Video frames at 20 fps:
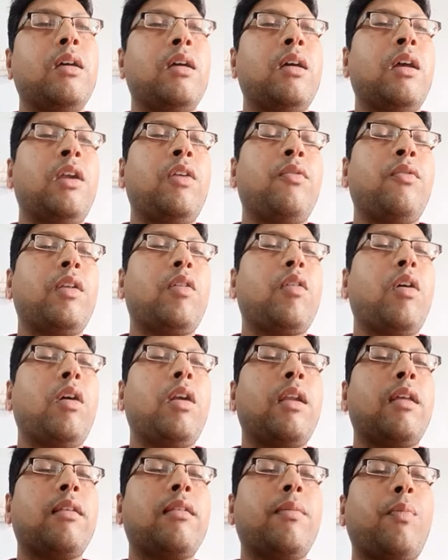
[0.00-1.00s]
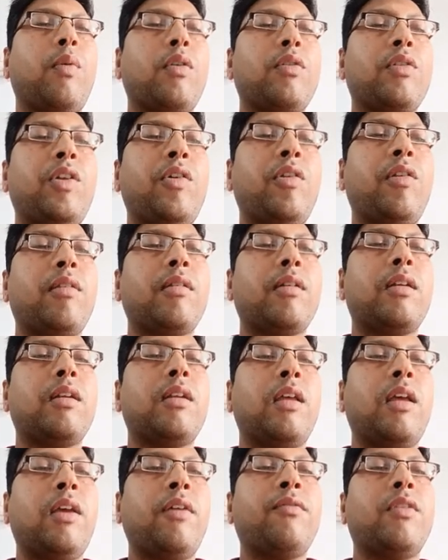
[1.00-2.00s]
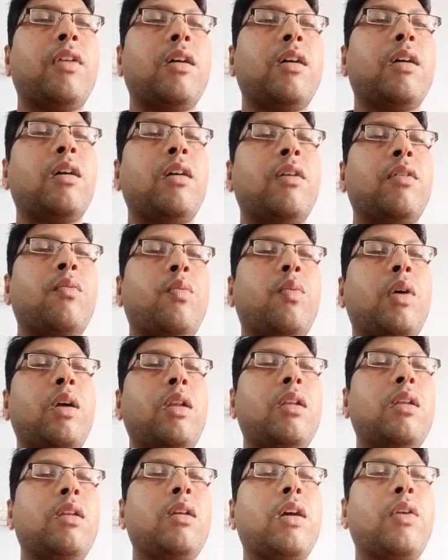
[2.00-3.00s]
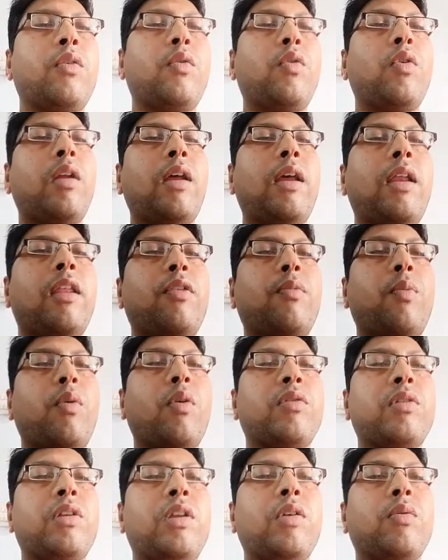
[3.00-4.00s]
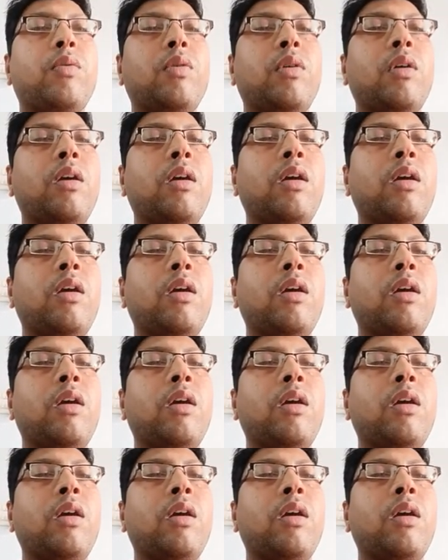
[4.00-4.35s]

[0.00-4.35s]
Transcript: it will called as a positive result. If the one control line is positive